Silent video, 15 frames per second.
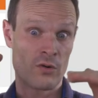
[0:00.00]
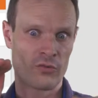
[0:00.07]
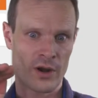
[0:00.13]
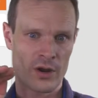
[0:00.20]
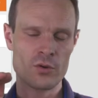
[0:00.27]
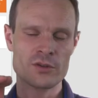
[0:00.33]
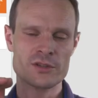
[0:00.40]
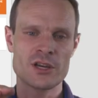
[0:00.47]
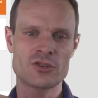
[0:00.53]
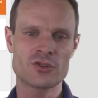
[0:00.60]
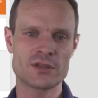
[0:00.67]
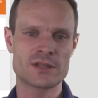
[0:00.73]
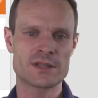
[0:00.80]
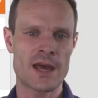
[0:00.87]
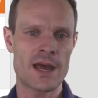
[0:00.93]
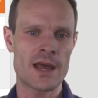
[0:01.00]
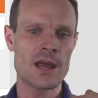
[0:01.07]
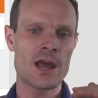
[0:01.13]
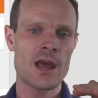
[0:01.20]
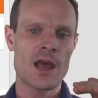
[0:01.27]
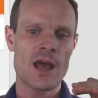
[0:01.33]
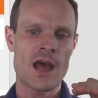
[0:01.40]
records I should say,
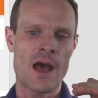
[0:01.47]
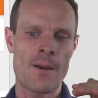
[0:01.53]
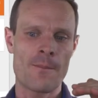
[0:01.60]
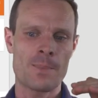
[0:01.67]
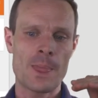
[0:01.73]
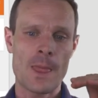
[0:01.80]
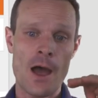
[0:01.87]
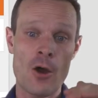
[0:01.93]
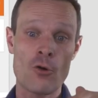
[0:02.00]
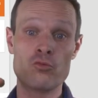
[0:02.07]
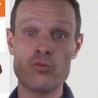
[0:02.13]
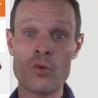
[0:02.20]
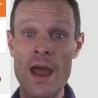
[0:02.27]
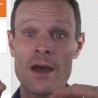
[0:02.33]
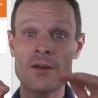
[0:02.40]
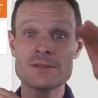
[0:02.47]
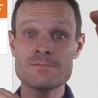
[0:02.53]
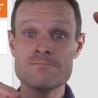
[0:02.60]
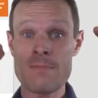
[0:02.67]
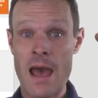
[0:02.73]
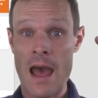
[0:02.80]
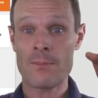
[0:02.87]
around a
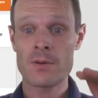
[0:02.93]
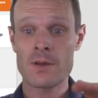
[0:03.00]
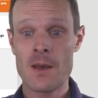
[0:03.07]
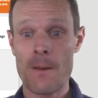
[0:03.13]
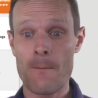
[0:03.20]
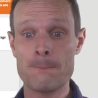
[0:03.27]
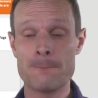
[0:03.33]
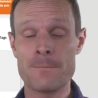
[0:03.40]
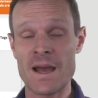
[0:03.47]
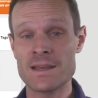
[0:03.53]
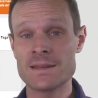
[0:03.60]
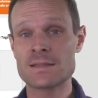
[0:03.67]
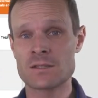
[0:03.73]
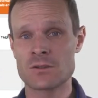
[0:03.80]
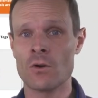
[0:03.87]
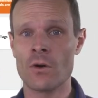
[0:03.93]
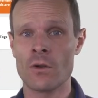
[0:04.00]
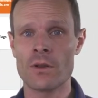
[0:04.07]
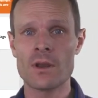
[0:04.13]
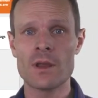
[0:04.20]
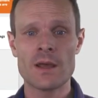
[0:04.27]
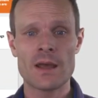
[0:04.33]
map based
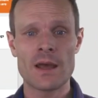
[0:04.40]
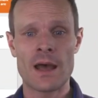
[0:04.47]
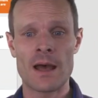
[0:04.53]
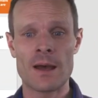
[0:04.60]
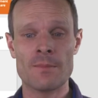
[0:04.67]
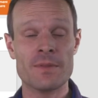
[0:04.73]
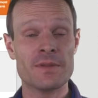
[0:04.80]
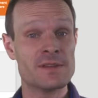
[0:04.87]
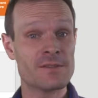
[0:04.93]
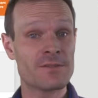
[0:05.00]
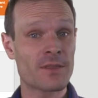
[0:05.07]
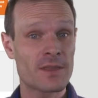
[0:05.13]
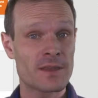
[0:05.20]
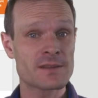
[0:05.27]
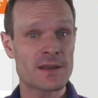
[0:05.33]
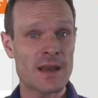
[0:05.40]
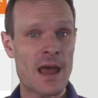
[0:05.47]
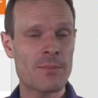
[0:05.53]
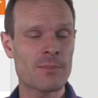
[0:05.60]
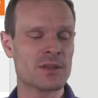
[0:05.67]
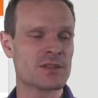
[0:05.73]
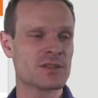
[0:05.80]
on different things that
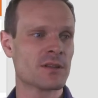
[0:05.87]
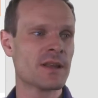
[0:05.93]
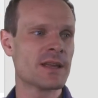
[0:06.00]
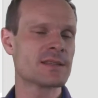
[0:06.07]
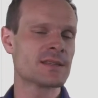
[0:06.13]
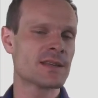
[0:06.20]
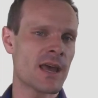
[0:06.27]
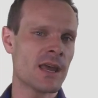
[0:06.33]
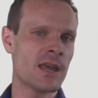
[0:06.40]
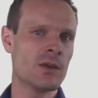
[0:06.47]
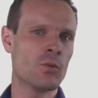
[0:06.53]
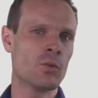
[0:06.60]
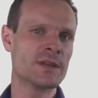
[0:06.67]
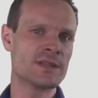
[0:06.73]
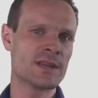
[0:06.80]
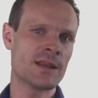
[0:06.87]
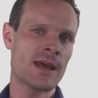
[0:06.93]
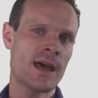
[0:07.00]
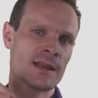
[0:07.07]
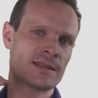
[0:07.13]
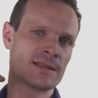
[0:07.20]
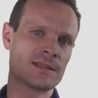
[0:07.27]
happen. So let's say we send
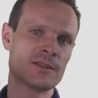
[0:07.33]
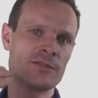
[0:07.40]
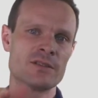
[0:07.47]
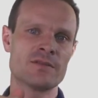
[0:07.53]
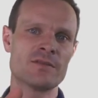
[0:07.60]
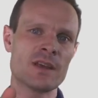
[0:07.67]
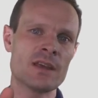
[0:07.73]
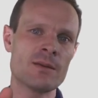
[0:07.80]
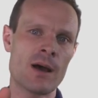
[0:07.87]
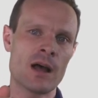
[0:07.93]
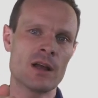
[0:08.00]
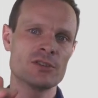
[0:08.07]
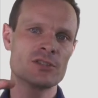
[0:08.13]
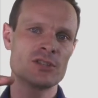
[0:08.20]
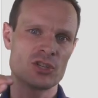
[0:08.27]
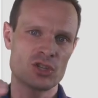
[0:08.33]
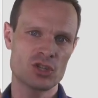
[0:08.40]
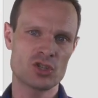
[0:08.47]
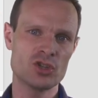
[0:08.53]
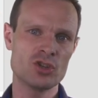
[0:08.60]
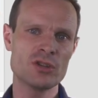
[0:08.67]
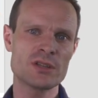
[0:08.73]
out a series of emails to
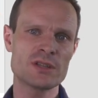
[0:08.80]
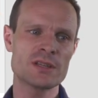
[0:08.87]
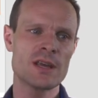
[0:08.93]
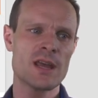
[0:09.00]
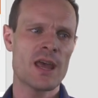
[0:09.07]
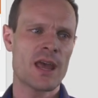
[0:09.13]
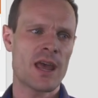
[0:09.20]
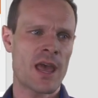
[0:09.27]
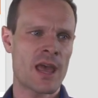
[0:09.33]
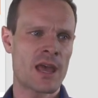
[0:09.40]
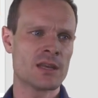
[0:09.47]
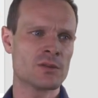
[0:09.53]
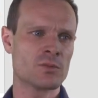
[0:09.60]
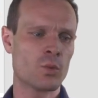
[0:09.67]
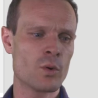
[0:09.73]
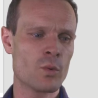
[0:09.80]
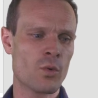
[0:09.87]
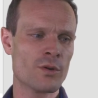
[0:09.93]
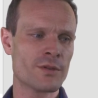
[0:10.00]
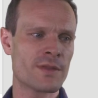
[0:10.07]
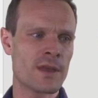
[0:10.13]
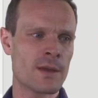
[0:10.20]
students and we
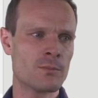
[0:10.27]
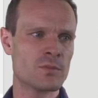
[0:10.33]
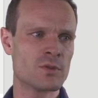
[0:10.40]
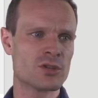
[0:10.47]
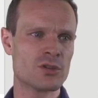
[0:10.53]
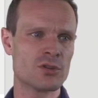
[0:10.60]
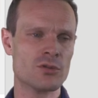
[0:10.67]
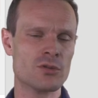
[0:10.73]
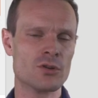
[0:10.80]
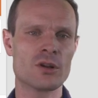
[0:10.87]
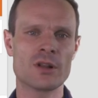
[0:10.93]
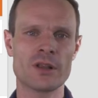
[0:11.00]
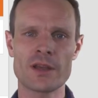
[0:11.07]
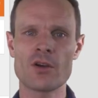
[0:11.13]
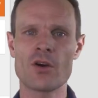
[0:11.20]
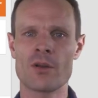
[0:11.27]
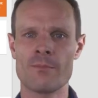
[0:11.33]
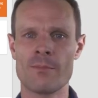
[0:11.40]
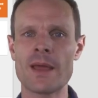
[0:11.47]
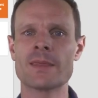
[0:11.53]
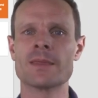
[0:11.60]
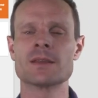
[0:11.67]
want them to click on a
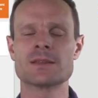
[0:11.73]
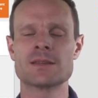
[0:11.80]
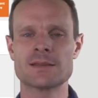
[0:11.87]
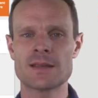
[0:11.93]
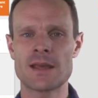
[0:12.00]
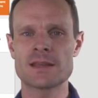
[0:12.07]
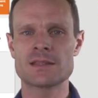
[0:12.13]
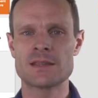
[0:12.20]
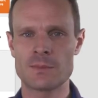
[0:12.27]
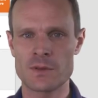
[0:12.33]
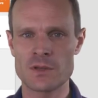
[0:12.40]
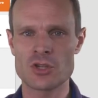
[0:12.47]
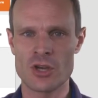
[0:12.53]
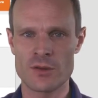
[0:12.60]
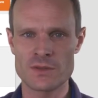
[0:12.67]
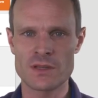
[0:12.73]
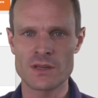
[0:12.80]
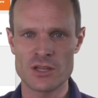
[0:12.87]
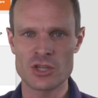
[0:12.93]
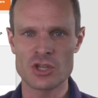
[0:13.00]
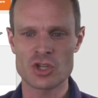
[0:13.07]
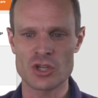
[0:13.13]
button that says they accept the terms and
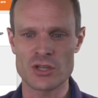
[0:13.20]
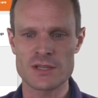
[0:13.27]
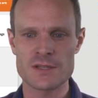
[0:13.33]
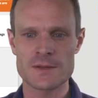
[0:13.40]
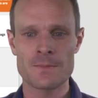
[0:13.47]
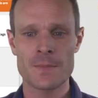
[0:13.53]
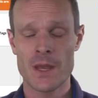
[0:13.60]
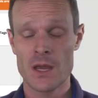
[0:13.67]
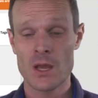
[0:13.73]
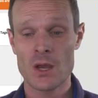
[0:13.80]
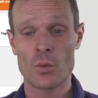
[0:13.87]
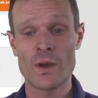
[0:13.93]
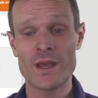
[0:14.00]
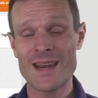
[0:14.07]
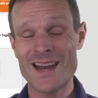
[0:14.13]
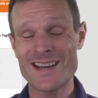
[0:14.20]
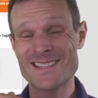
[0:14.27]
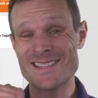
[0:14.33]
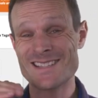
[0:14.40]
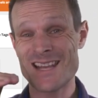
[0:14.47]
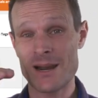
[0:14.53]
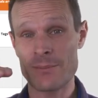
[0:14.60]
conditions. We can
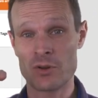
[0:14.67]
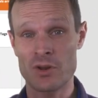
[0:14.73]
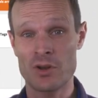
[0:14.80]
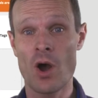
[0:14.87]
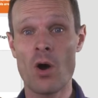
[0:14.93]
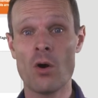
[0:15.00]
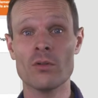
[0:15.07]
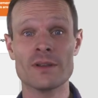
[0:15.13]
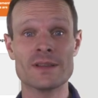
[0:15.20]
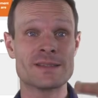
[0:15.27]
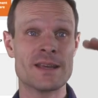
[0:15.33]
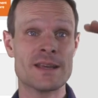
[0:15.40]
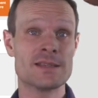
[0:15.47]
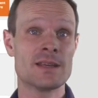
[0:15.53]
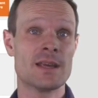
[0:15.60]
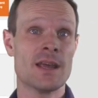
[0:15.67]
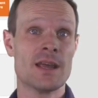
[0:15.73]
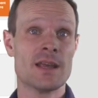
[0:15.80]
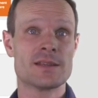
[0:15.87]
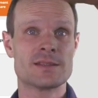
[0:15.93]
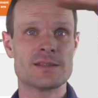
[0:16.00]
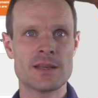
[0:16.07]
actually set up a goal that says,
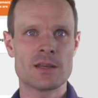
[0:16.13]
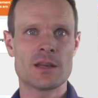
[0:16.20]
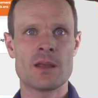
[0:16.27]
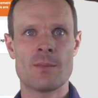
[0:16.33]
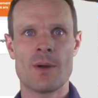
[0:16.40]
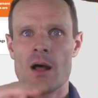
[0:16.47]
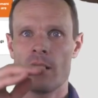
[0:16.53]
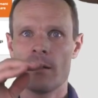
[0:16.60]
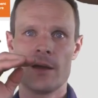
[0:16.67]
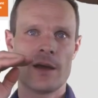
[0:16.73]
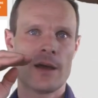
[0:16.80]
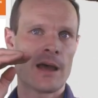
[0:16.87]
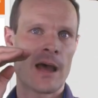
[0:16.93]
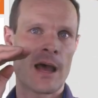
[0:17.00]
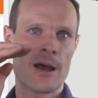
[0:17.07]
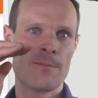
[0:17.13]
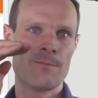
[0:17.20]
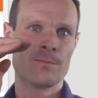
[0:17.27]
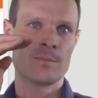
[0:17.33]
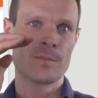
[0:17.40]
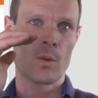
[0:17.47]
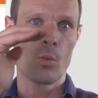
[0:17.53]
send an email,
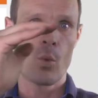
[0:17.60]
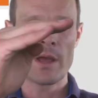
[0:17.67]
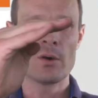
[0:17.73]
wait a